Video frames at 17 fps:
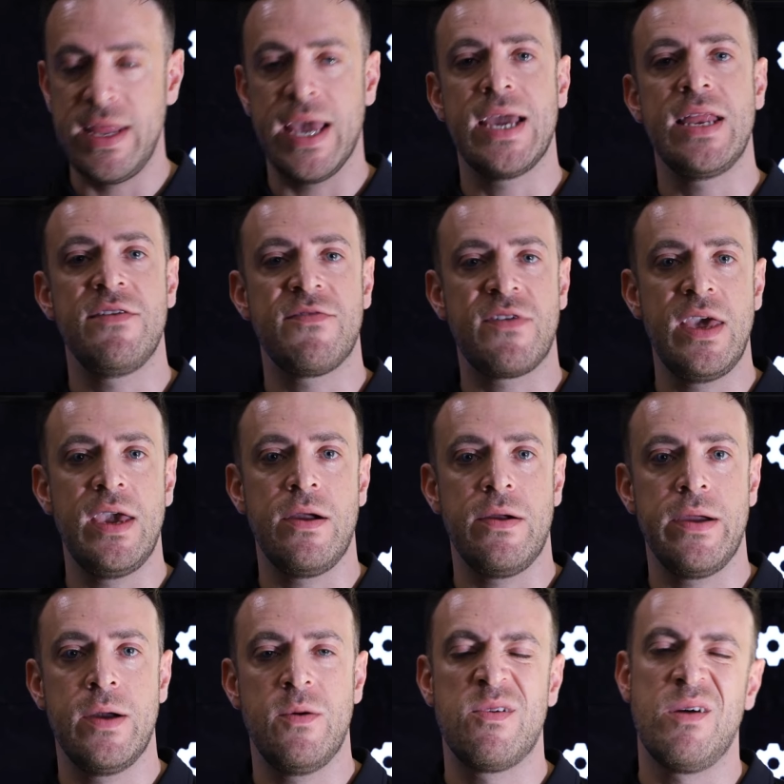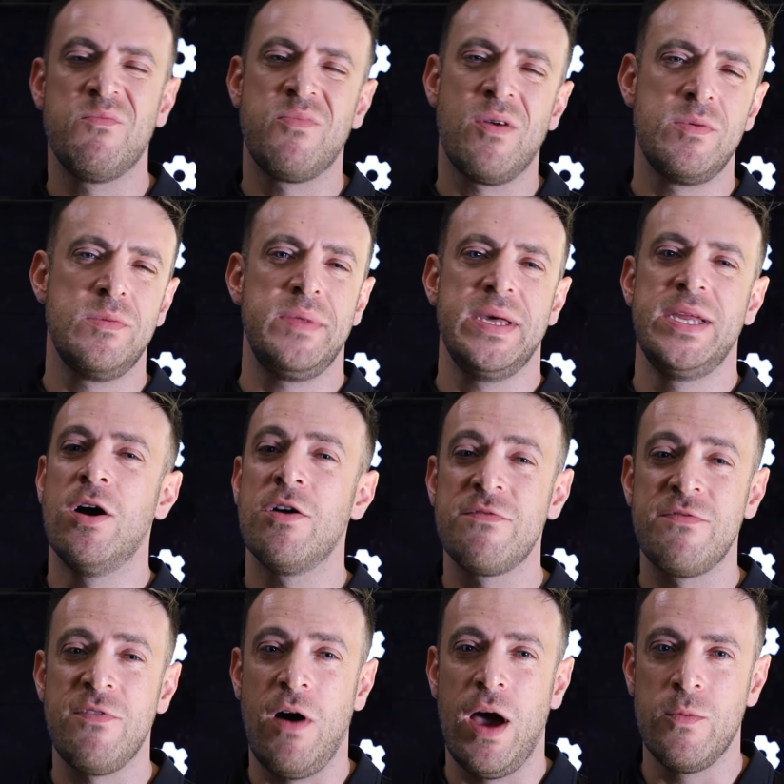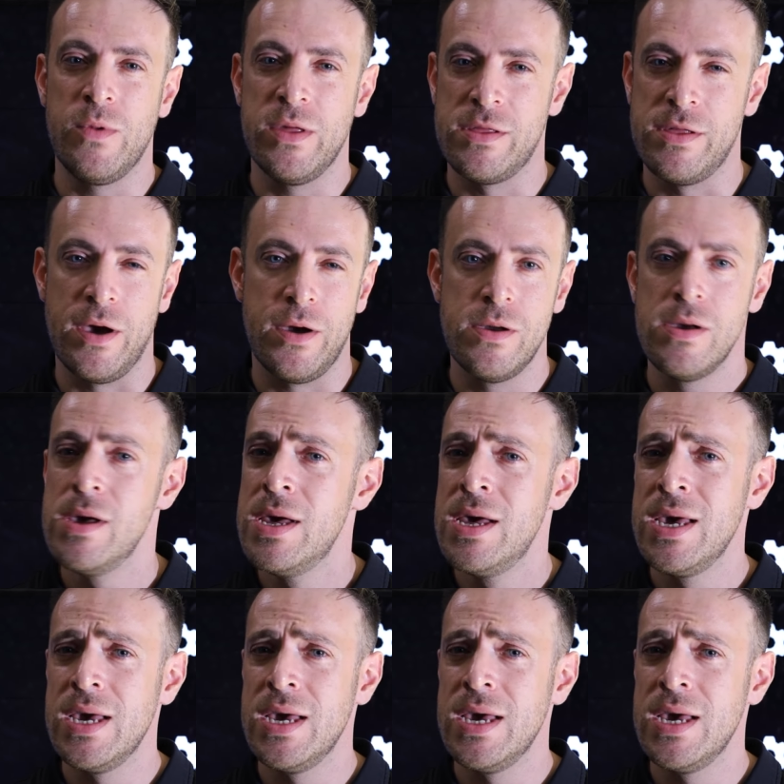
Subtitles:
with negative gearing. What I'm probably not fine with, though,